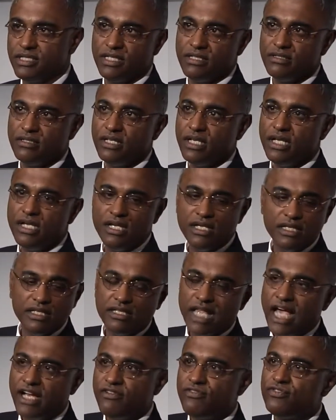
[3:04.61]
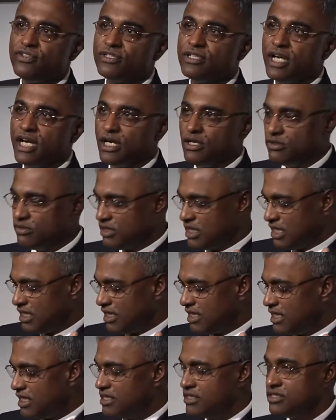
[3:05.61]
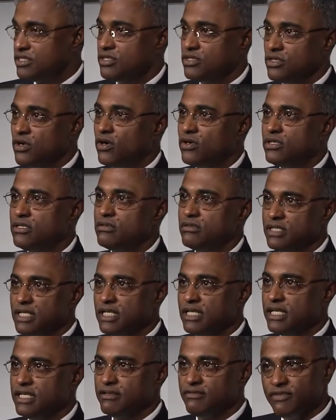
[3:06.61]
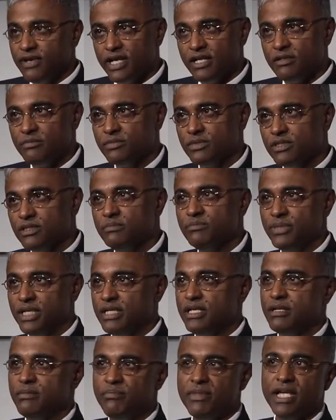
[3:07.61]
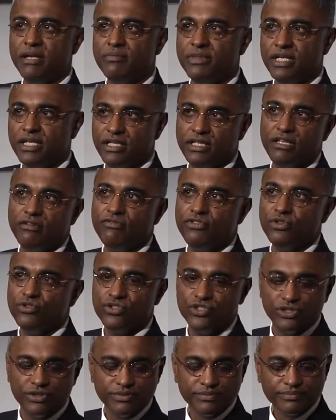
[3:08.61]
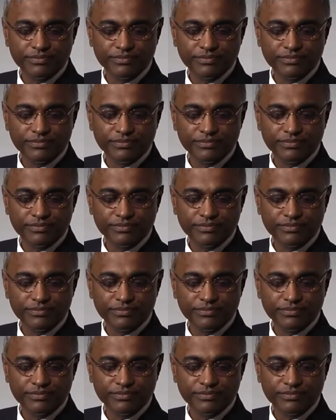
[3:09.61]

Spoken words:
And that for now is not really available, but it may be in the future.